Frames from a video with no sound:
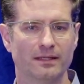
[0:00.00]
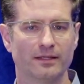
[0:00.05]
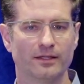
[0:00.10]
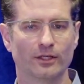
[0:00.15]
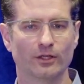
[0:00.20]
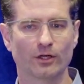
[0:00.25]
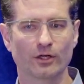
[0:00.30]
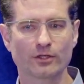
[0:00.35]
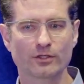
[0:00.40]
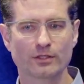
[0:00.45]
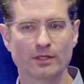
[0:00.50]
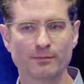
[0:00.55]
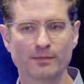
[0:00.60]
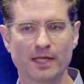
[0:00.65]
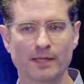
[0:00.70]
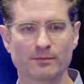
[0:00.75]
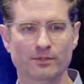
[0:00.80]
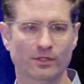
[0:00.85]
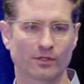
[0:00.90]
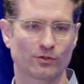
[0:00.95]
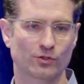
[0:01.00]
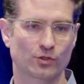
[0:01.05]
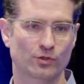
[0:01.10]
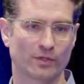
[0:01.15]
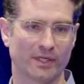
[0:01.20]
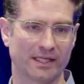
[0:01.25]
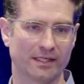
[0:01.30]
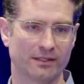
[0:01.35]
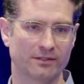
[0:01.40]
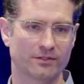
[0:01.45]
There are sometimes
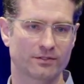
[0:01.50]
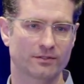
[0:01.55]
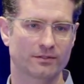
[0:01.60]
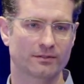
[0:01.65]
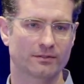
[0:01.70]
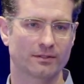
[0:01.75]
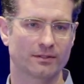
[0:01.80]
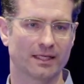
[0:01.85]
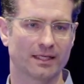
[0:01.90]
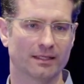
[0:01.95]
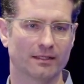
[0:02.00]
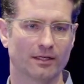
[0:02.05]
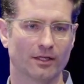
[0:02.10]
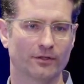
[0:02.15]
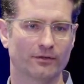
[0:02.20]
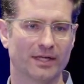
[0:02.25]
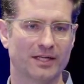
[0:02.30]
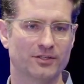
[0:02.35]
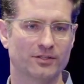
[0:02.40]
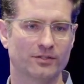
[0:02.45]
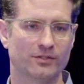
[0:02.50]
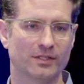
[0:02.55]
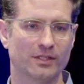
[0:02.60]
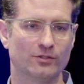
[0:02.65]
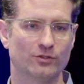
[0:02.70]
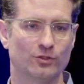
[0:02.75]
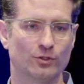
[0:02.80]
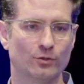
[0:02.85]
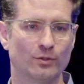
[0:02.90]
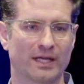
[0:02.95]
constraints. Uh, other
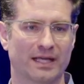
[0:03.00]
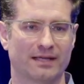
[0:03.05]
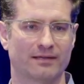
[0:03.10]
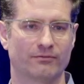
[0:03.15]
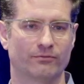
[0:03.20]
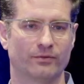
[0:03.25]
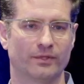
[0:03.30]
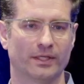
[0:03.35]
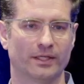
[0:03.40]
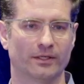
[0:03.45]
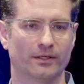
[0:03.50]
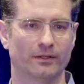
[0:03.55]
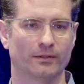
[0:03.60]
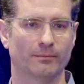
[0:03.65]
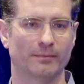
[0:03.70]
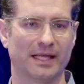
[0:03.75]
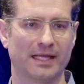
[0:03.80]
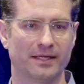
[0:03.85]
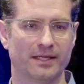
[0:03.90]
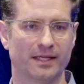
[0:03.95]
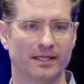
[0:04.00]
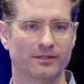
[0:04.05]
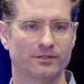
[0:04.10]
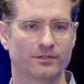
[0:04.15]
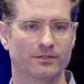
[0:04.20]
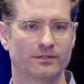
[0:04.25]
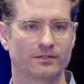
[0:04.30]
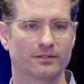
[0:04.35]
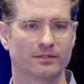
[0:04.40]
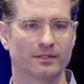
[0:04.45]
agencies do have their
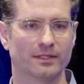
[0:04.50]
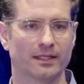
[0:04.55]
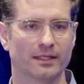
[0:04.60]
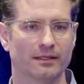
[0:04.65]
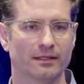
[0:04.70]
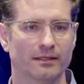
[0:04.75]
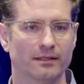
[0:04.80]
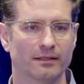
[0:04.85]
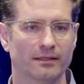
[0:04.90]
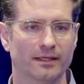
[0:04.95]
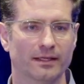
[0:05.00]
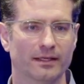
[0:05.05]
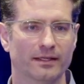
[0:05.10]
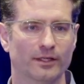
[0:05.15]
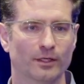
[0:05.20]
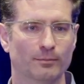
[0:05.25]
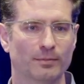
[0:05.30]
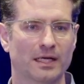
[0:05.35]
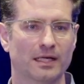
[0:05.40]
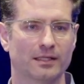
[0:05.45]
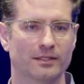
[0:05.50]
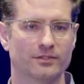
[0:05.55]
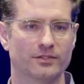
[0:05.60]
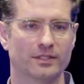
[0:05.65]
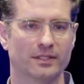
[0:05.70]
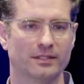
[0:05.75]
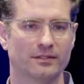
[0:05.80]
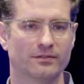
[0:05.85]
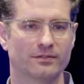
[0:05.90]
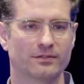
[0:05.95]
mandates and, and their
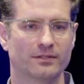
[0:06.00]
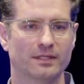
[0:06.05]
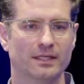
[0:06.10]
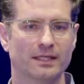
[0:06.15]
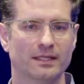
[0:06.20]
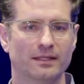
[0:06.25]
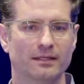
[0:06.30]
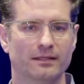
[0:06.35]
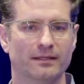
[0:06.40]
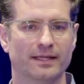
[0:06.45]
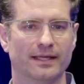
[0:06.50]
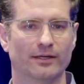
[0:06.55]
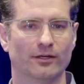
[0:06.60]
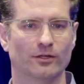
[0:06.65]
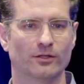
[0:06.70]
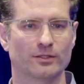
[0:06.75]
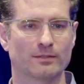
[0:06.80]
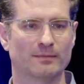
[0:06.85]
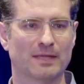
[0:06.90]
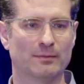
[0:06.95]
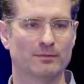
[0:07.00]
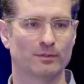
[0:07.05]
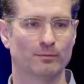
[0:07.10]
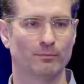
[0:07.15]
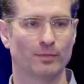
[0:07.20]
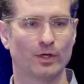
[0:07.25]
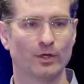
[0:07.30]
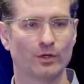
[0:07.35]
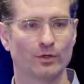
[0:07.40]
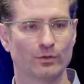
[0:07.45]
policies that are sometimes
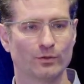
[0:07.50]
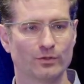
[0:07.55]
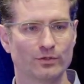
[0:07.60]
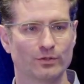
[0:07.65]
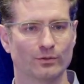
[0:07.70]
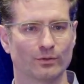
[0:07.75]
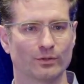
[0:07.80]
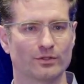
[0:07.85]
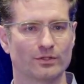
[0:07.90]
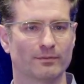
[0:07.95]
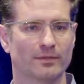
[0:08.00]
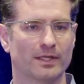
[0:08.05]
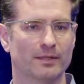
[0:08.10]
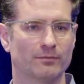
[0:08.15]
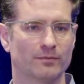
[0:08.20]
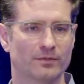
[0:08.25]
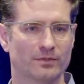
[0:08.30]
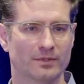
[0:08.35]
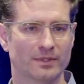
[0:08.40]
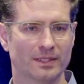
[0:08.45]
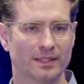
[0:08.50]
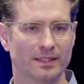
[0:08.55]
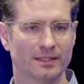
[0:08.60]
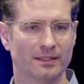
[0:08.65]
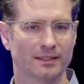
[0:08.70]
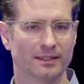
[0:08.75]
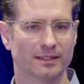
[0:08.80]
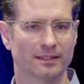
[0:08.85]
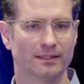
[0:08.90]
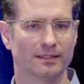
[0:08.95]
imposed or sometimes
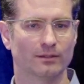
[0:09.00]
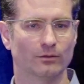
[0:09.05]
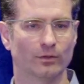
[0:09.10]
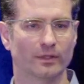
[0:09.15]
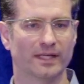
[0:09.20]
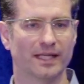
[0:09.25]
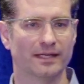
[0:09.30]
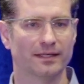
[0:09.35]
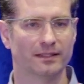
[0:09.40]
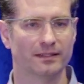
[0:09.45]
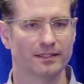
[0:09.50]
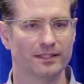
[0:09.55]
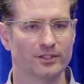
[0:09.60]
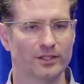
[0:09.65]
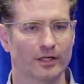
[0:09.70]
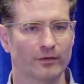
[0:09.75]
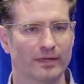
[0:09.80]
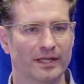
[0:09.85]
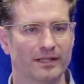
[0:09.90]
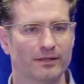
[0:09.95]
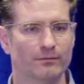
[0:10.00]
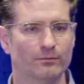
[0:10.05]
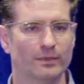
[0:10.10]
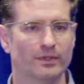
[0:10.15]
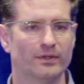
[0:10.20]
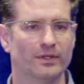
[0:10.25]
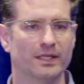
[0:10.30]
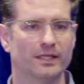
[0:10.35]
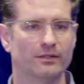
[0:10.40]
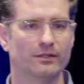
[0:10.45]
uh, organically generated
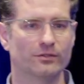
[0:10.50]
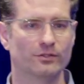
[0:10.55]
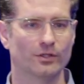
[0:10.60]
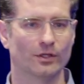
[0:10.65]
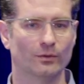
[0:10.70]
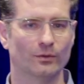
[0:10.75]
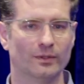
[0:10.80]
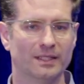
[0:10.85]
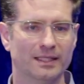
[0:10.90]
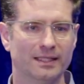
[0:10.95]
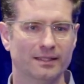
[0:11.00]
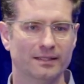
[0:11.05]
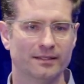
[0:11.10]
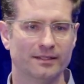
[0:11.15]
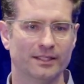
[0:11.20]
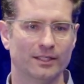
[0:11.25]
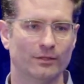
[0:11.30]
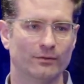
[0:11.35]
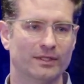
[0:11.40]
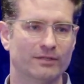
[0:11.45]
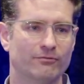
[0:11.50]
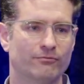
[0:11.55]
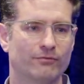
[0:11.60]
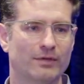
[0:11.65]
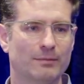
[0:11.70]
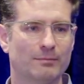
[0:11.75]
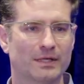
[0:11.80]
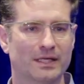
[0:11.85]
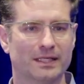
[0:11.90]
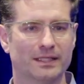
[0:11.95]
within. So, you know, if
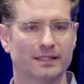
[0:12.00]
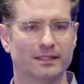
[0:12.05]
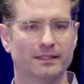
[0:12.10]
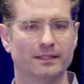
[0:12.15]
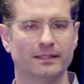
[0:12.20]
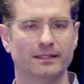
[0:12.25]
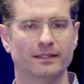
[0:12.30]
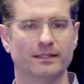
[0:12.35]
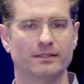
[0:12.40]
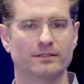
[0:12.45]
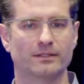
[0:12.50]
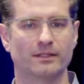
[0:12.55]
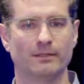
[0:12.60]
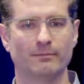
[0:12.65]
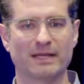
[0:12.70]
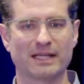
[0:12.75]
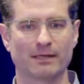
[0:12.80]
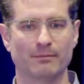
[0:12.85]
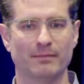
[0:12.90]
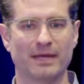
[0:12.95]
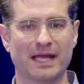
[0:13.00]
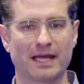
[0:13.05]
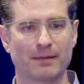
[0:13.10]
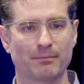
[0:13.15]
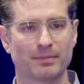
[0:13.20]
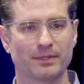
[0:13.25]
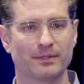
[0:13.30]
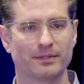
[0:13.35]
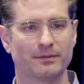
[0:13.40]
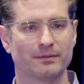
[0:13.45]
FEMA is going to make a
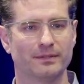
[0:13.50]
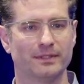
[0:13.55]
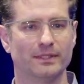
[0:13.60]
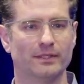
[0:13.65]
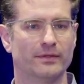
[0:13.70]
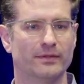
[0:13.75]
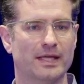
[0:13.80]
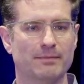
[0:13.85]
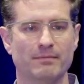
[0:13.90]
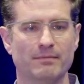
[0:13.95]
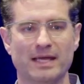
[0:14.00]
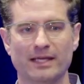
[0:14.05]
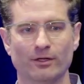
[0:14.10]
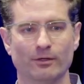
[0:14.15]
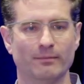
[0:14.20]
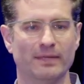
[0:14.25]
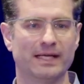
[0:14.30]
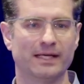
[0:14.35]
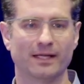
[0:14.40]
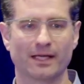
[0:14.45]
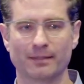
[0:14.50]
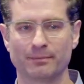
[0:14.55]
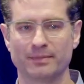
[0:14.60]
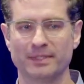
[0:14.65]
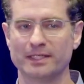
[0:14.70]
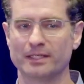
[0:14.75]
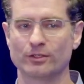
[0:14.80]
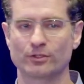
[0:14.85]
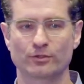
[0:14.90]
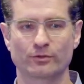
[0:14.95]
map, you know, they may or may not
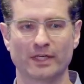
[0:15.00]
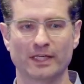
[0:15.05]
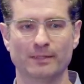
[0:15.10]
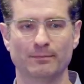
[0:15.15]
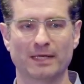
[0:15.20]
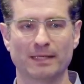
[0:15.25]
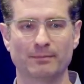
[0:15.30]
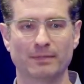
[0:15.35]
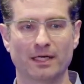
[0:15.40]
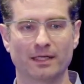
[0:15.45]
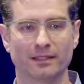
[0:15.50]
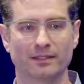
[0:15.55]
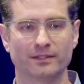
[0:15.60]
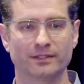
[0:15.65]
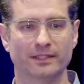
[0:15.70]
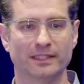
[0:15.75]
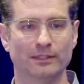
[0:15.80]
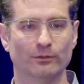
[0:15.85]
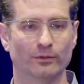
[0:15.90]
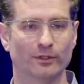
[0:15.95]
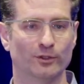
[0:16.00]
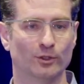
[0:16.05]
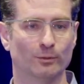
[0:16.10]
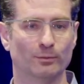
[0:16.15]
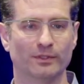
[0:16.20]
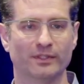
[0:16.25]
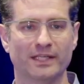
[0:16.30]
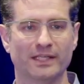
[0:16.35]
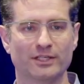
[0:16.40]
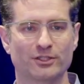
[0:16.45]
be constrained by policy or
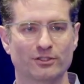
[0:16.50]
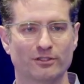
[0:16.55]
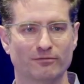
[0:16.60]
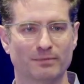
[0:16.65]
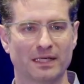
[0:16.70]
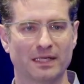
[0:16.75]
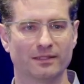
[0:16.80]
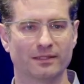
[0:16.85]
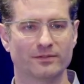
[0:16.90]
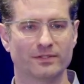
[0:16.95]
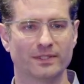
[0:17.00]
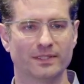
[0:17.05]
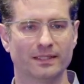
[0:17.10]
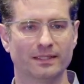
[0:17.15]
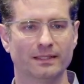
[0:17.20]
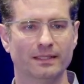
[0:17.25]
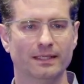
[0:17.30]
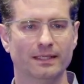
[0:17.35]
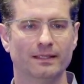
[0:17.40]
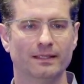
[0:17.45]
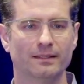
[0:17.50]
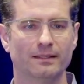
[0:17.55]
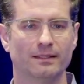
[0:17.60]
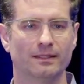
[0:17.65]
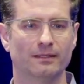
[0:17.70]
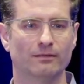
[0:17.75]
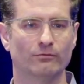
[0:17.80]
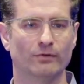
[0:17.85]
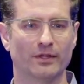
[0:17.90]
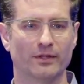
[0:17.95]
interpretation of policy,
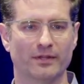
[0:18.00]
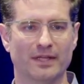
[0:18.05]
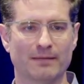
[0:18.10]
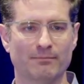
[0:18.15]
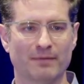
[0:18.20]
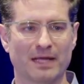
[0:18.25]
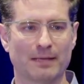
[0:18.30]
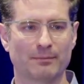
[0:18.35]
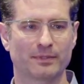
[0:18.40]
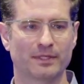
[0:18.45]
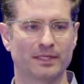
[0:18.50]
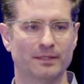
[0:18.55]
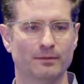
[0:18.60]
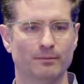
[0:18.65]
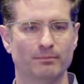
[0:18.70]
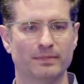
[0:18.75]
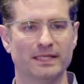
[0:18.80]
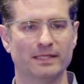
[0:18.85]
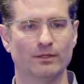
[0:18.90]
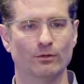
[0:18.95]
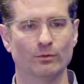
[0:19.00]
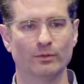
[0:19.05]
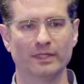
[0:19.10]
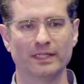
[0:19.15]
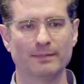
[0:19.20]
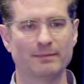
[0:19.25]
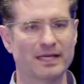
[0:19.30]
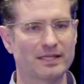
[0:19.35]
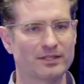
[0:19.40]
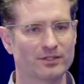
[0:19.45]
of whether that map can be
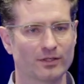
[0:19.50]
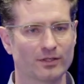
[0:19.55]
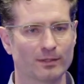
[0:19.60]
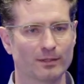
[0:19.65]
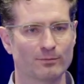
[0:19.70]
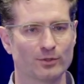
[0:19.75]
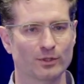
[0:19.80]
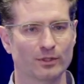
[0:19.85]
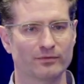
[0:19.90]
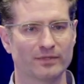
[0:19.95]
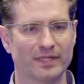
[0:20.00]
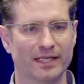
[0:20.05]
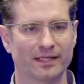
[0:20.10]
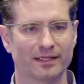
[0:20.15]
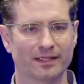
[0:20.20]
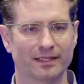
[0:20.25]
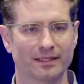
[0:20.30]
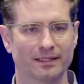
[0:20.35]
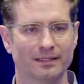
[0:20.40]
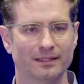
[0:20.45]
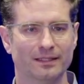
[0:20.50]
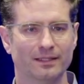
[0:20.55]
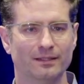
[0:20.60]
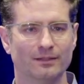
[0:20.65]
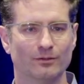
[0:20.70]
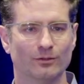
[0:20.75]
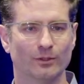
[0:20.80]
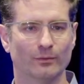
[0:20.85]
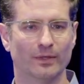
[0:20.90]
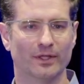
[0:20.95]
only based on observed data
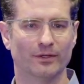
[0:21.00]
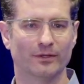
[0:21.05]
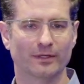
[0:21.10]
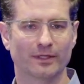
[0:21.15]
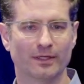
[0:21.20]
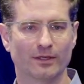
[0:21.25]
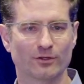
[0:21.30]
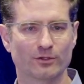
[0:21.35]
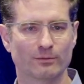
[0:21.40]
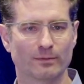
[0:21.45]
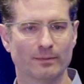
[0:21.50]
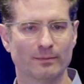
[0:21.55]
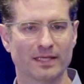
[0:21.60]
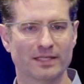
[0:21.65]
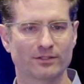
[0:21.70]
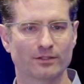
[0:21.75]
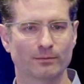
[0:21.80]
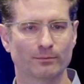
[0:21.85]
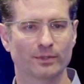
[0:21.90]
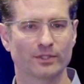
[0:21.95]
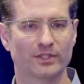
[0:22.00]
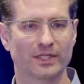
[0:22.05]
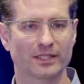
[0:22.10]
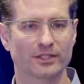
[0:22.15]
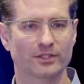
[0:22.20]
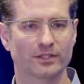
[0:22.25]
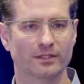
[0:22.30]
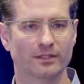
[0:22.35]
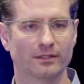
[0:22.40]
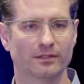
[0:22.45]
or whether it can also be based on
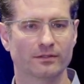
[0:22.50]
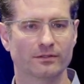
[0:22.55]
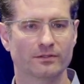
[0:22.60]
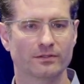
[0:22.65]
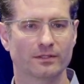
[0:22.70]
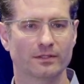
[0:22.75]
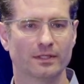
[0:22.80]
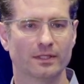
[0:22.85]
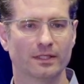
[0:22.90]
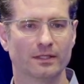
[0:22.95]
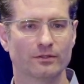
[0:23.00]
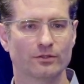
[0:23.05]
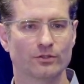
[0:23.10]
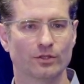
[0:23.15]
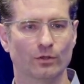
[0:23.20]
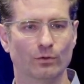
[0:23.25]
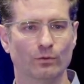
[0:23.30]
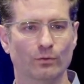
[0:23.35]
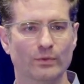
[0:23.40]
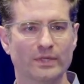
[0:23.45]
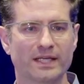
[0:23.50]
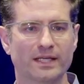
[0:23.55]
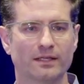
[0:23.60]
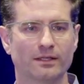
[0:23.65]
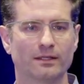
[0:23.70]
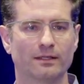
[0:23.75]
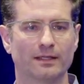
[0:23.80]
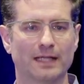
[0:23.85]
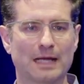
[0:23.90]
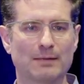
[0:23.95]
projections. So we
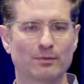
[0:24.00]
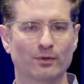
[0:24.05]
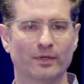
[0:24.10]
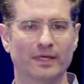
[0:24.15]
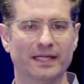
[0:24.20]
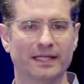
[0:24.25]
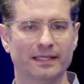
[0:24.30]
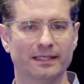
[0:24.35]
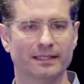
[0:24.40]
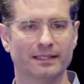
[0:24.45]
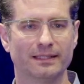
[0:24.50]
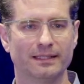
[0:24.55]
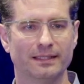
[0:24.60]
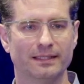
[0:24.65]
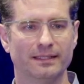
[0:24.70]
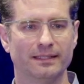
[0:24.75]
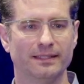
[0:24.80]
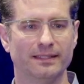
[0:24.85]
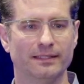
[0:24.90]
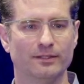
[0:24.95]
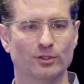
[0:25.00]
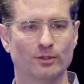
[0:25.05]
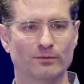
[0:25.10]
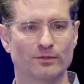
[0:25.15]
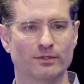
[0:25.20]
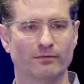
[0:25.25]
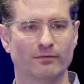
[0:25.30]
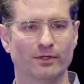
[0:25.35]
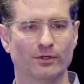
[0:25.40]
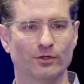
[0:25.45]
can collaborate in
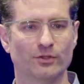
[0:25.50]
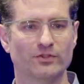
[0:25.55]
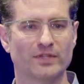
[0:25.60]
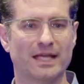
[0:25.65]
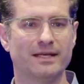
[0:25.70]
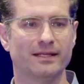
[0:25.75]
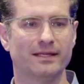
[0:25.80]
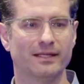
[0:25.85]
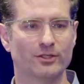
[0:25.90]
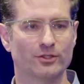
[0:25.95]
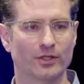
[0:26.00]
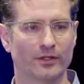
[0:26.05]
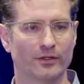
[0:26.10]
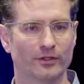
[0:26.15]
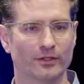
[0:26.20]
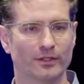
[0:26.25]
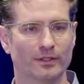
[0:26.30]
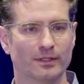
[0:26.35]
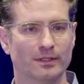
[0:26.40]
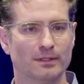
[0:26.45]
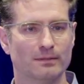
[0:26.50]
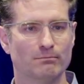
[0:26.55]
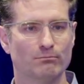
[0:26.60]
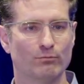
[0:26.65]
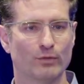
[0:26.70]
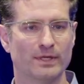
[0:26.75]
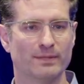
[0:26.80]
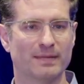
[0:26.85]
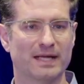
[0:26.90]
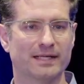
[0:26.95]
terms of understanding each other.
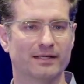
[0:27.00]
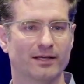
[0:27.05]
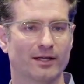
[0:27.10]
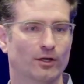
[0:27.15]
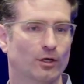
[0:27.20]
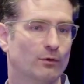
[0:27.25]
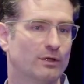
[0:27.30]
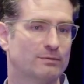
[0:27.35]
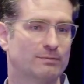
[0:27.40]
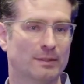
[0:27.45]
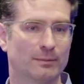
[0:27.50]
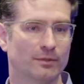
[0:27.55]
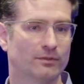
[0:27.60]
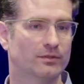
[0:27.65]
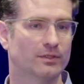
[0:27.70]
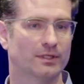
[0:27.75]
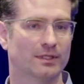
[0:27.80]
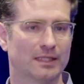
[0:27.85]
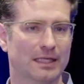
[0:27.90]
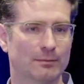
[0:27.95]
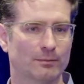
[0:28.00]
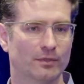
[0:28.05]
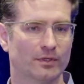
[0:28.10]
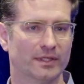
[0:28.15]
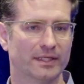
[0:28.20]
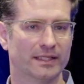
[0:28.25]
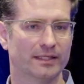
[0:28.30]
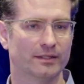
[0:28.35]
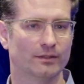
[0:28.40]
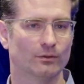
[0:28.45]
We might not always be able to
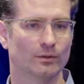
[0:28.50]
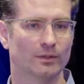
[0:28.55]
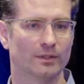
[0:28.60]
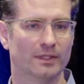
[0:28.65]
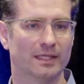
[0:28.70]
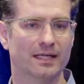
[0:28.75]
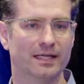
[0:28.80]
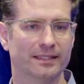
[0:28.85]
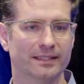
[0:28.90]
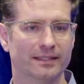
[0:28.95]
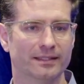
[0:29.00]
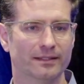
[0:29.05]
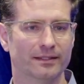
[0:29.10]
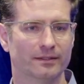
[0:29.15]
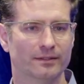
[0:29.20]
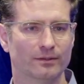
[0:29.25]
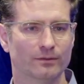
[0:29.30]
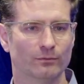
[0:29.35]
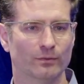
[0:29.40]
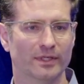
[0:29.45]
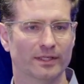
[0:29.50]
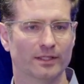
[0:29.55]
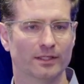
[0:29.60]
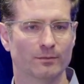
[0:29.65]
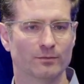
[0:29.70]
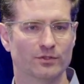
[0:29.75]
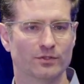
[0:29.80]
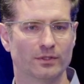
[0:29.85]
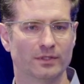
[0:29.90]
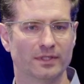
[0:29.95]
collaborate or align when it
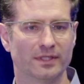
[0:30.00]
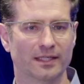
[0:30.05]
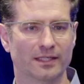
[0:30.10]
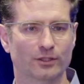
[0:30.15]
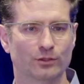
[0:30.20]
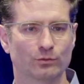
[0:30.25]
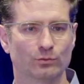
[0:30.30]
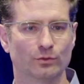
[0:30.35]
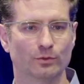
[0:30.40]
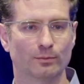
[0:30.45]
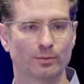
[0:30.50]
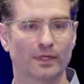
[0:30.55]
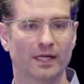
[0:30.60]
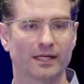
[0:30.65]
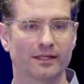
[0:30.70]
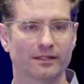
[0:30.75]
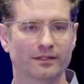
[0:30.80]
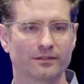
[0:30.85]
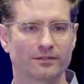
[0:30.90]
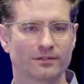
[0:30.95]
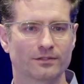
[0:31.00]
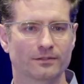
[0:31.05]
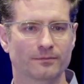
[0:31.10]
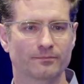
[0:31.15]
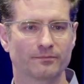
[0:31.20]
comes to the actual products.